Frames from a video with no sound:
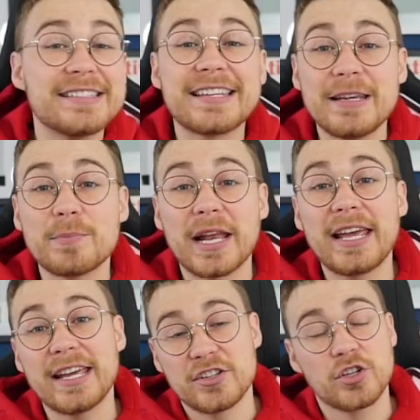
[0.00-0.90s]
team
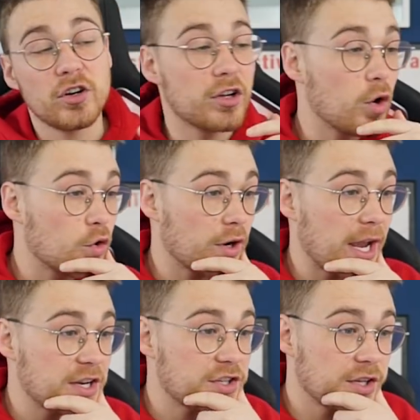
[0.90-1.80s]
play and shot and goal
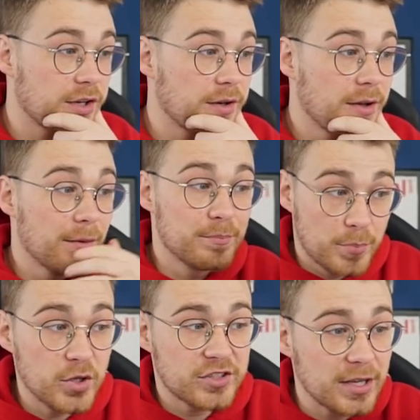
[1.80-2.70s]
creation
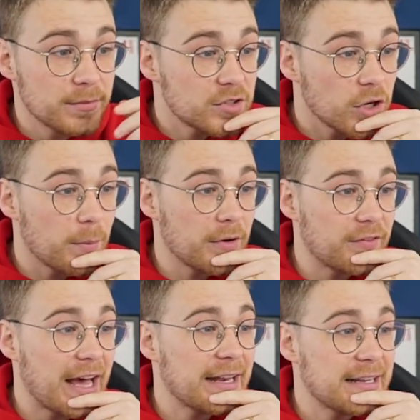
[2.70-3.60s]
puts him top of
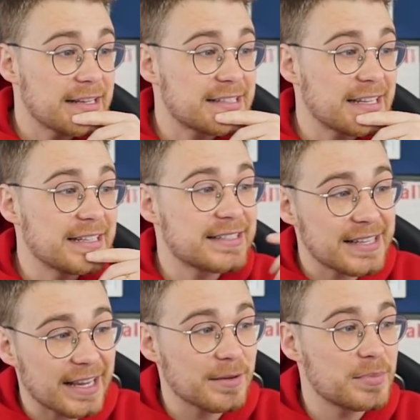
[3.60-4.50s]
that list. In
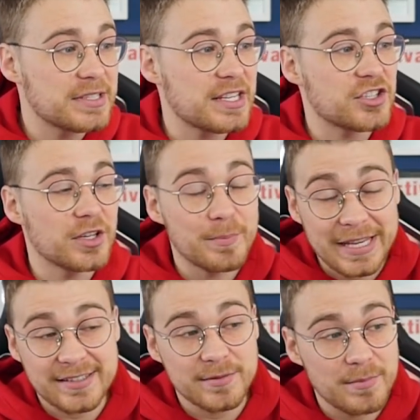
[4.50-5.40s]
second position,
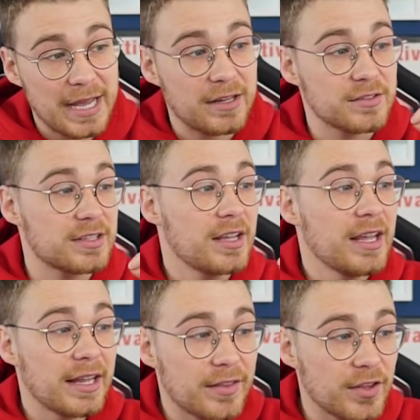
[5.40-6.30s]
Mason Mount.
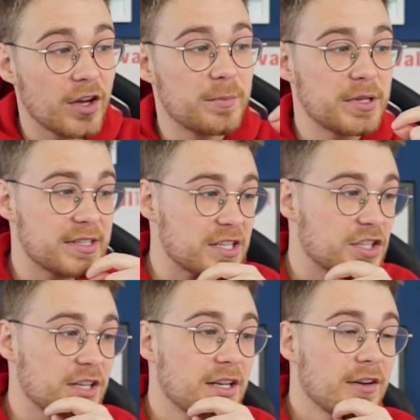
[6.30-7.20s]
In third
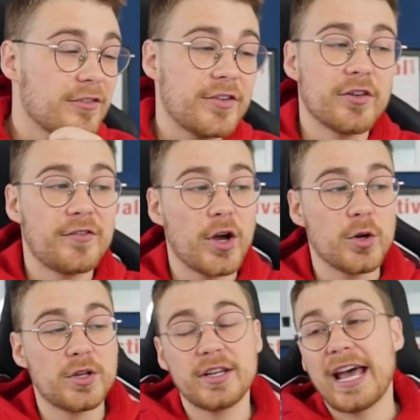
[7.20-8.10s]
position, Phil
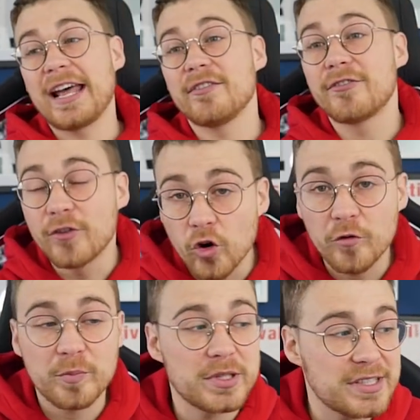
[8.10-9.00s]
Foden. And in
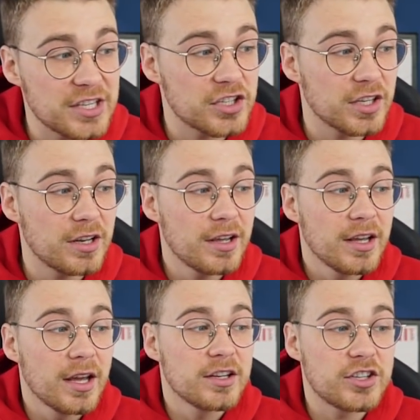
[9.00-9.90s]
fourth position,
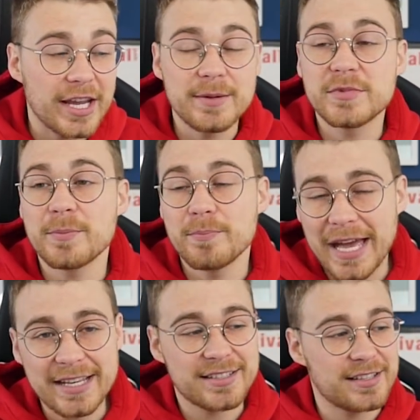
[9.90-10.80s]
James
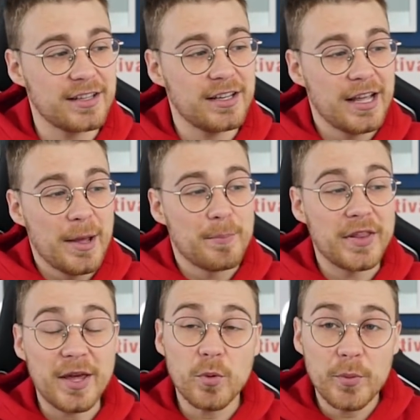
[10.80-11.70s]
Maddison.
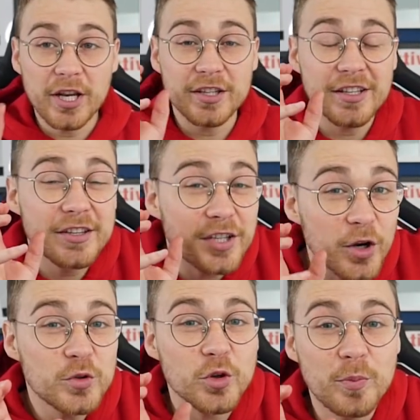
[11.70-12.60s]
But then when we look at the
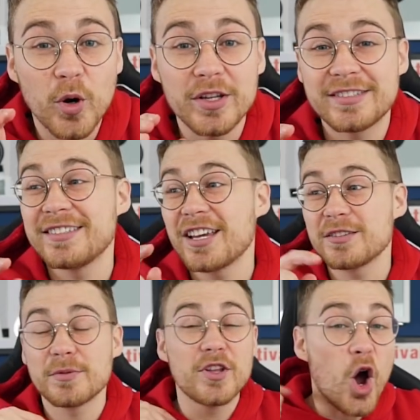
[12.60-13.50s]
total points in
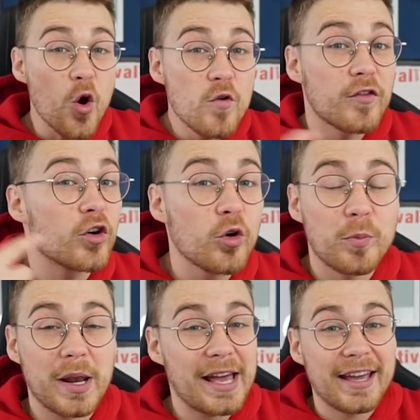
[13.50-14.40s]
terms of an overall
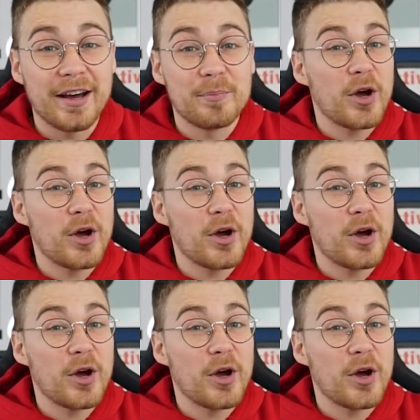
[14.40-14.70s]
player,